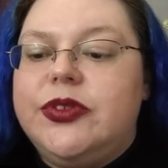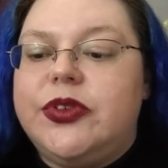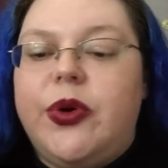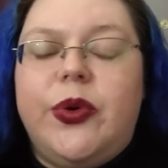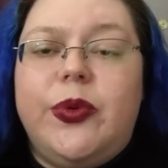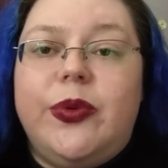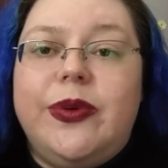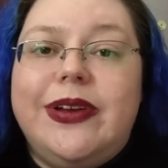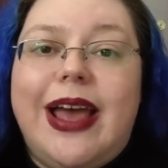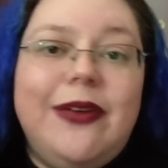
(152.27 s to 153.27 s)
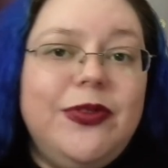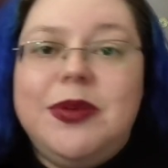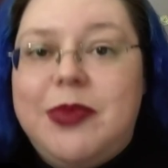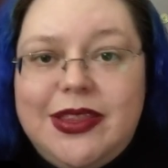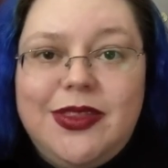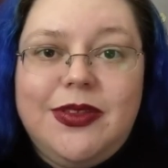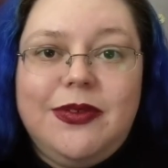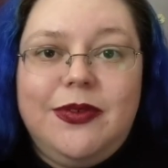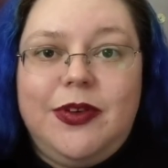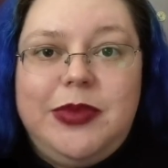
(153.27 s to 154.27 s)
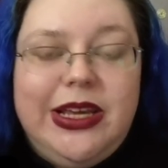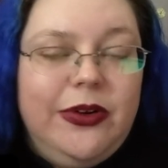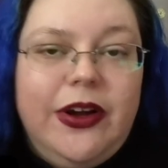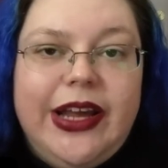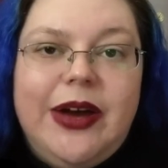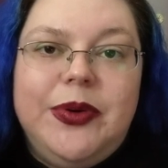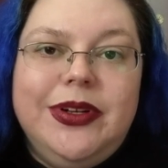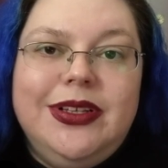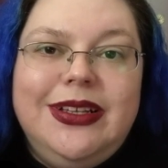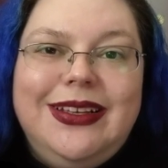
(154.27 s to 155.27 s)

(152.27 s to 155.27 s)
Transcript: So every month from here on out,